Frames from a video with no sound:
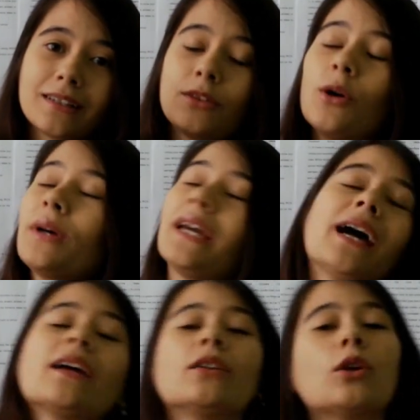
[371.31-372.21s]
though he
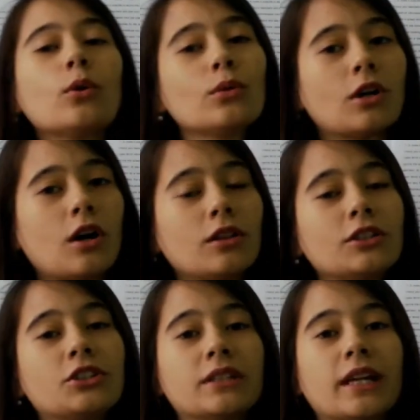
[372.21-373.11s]
had no
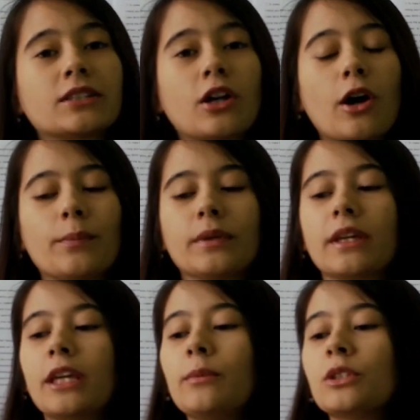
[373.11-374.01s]
knowledge in that topic,
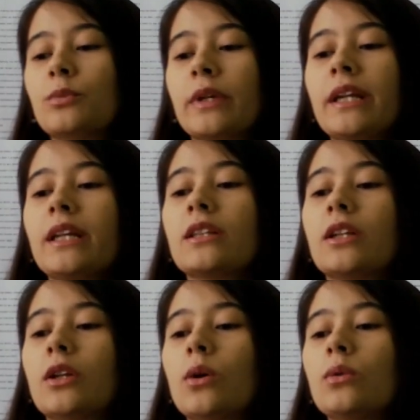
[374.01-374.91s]
he was reading the
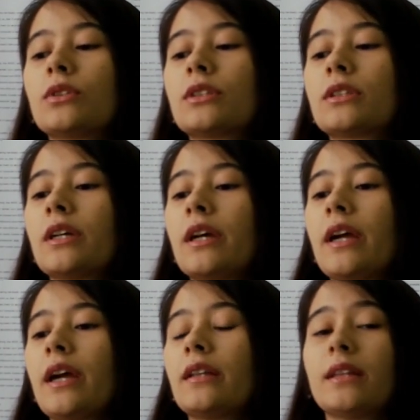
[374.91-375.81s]
notes
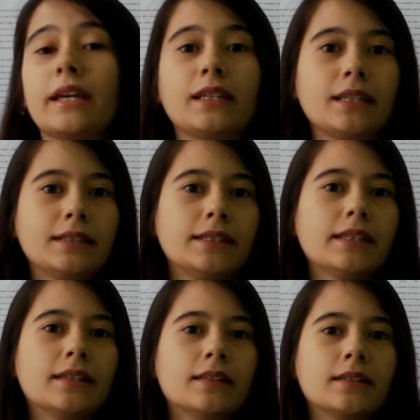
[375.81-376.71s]
like he
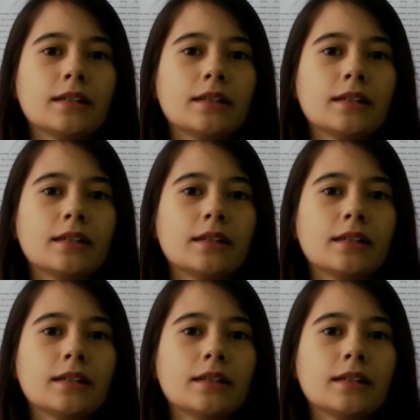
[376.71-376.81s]
did.